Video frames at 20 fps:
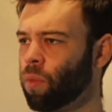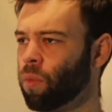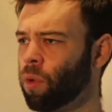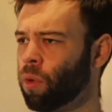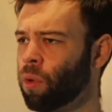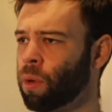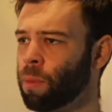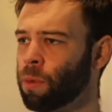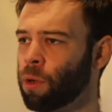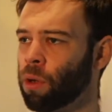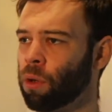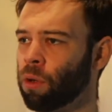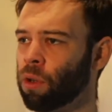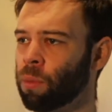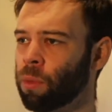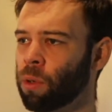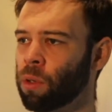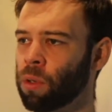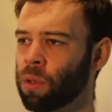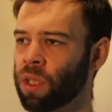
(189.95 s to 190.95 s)
Crypto.com
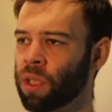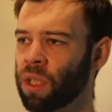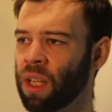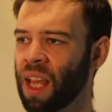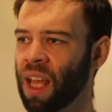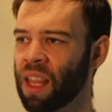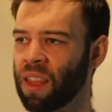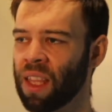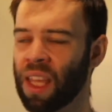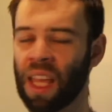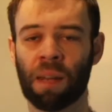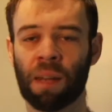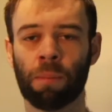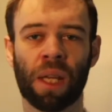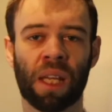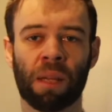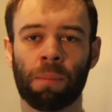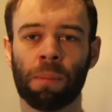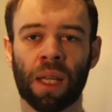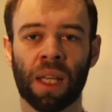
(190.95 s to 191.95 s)
calls it the
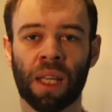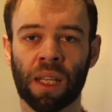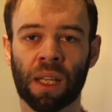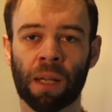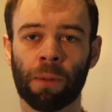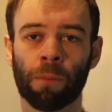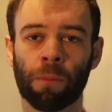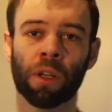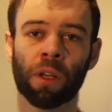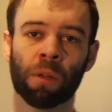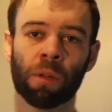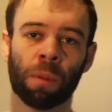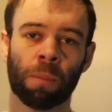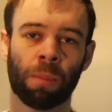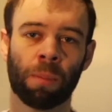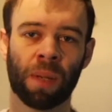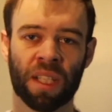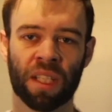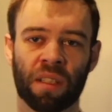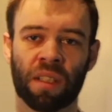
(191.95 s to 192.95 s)
NPP network, but
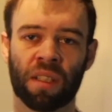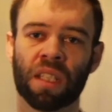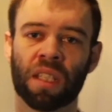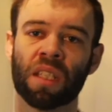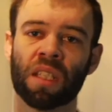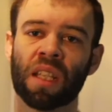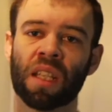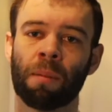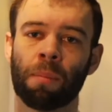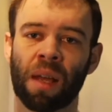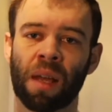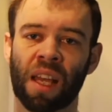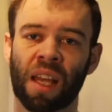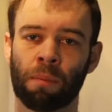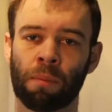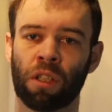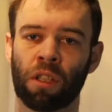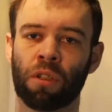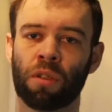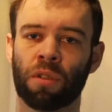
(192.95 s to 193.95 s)
basically this is a
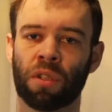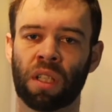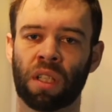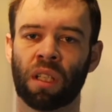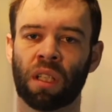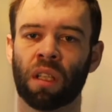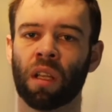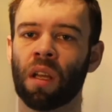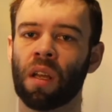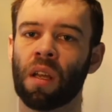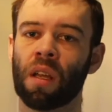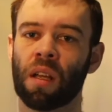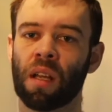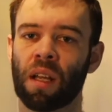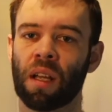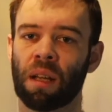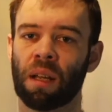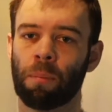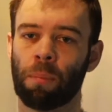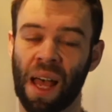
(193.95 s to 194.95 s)
payment using
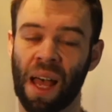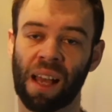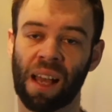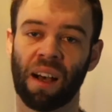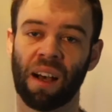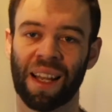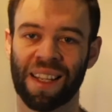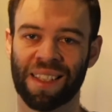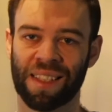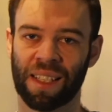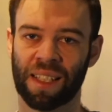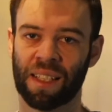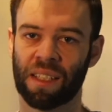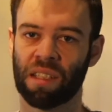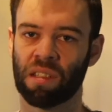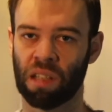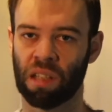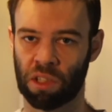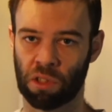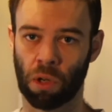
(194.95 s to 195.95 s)

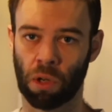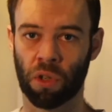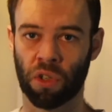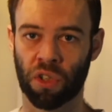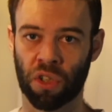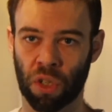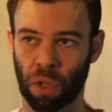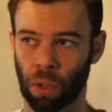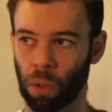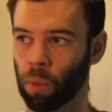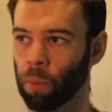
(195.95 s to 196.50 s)
PayID/OSCO.